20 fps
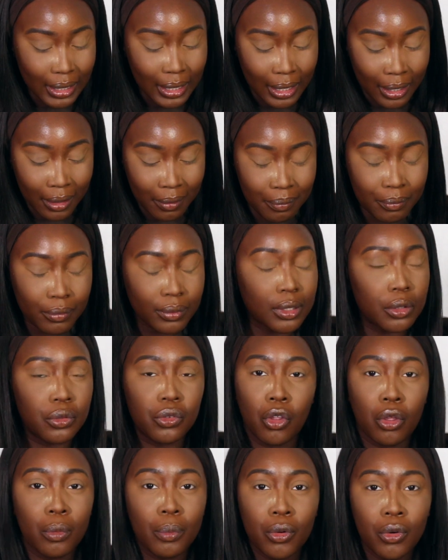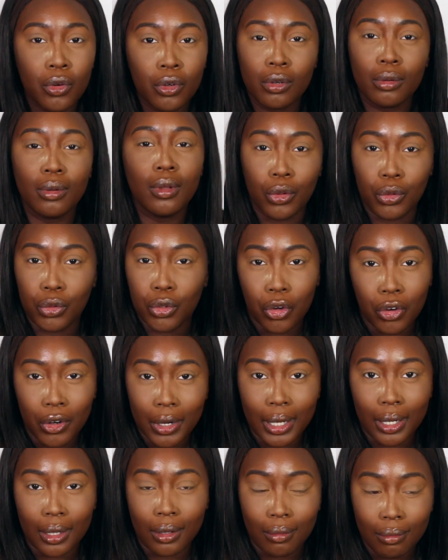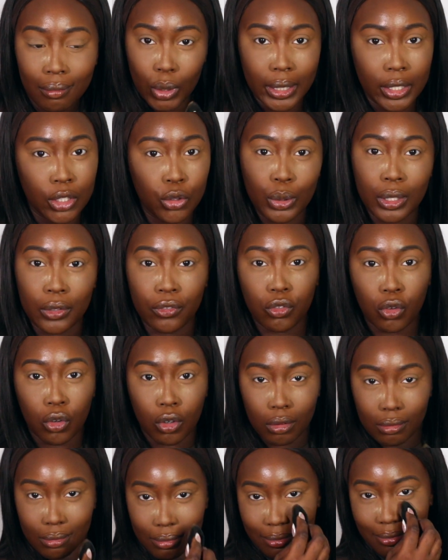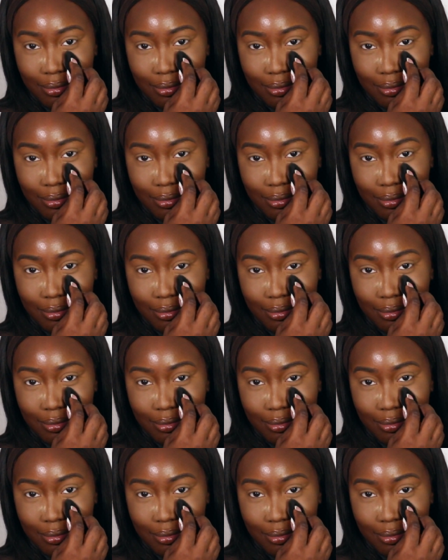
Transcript: Yeah, so no more contouring 2024.